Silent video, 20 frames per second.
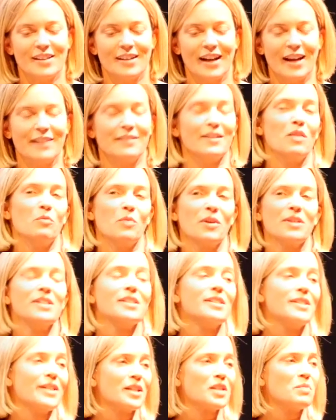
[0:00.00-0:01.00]
And then
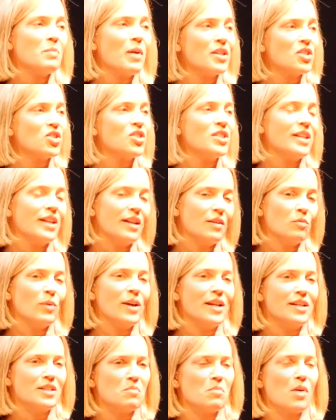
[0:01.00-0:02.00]
within 6 months, she had
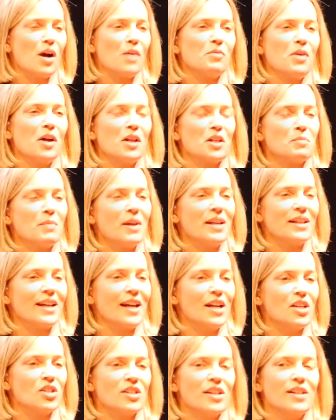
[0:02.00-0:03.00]
weaned him off all his
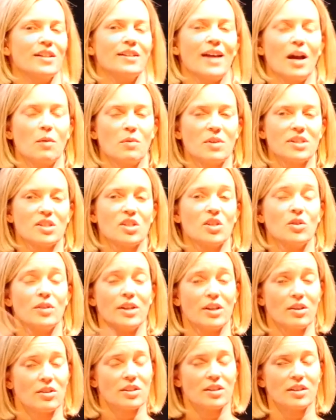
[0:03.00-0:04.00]
medication. That was 2
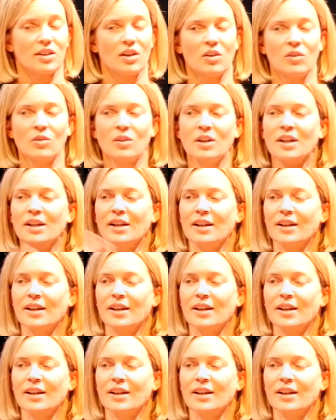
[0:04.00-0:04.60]
years ago.